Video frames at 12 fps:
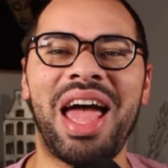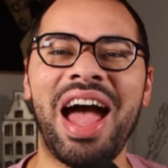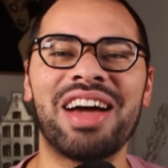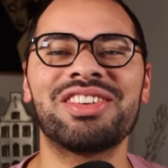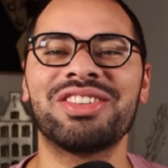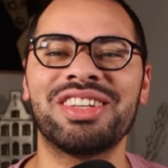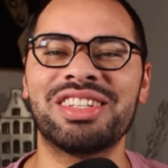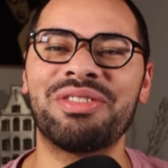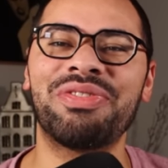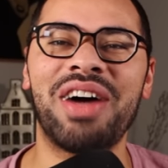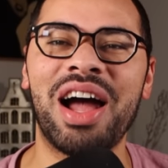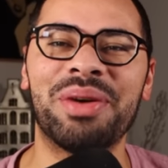to actually
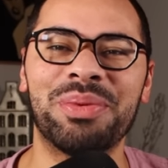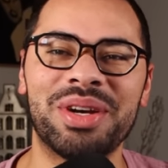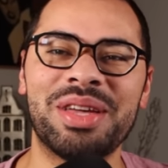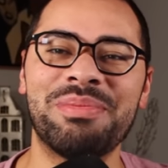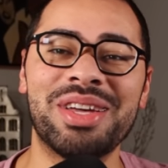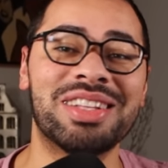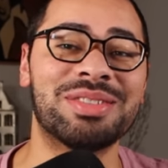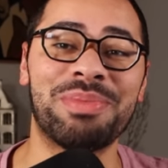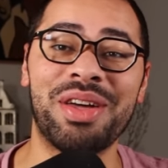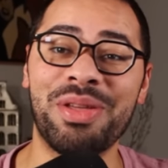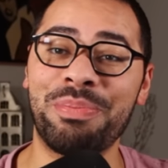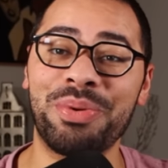define what he means by the